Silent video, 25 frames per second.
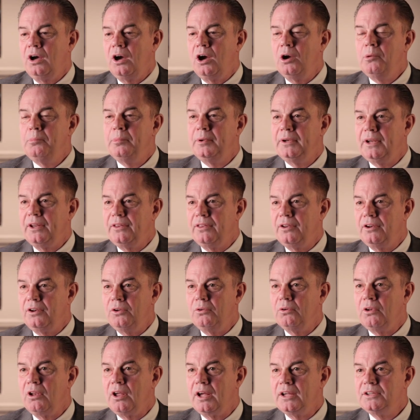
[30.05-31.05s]
opening the
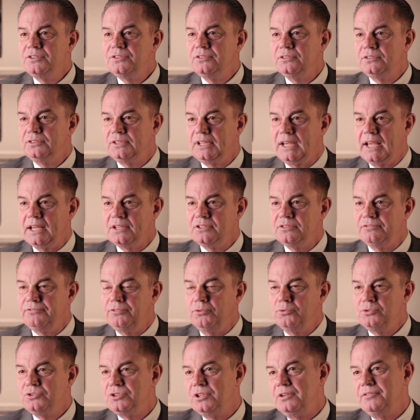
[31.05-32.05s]
new lines to get to
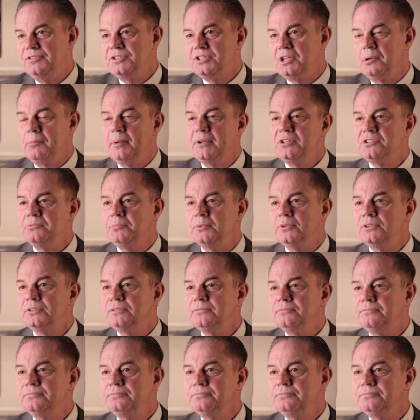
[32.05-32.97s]
full service commencement.